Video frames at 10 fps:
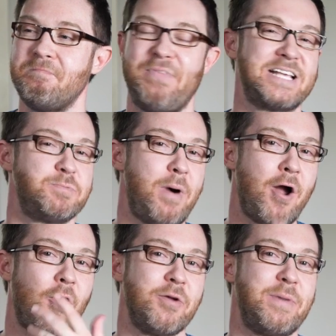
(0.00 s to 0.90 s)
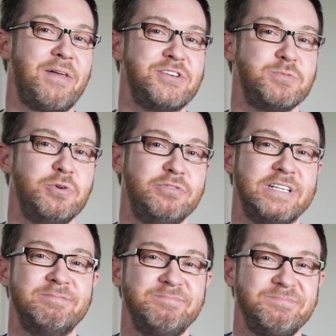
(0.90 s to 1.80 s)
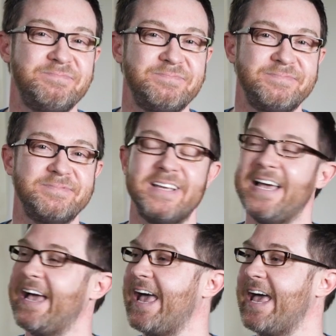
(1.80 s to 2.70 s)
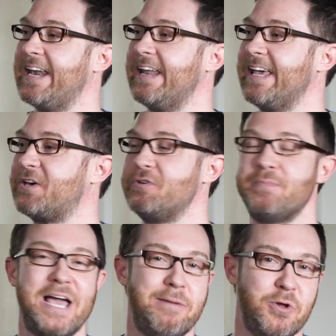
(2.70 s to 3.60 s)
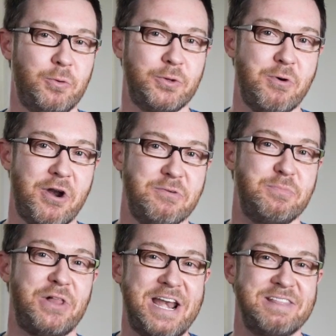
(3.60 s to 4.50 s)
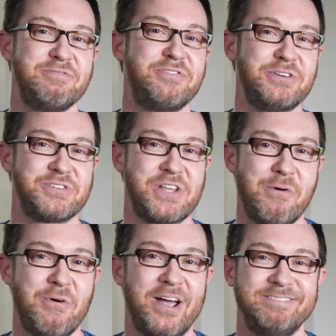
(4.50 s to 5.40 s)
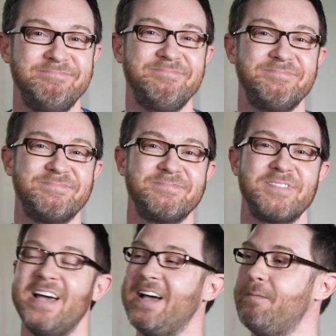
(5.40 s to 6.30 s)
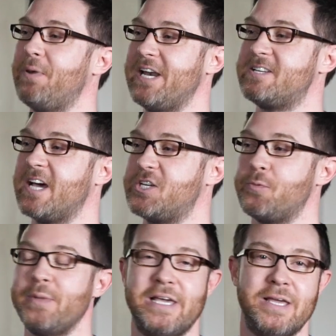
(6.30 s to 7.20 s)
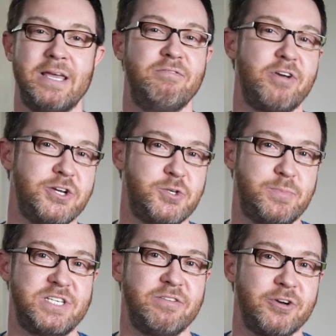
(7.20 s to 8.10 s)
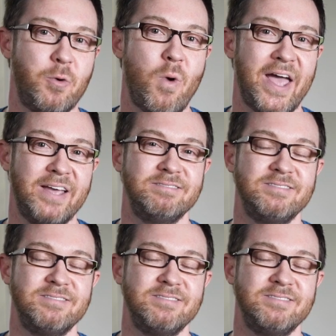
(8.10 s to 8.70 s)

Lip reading: That's my heart about this movie. And it could be I'm the only one on the planet that feels that way. But it touched me in a very specific way.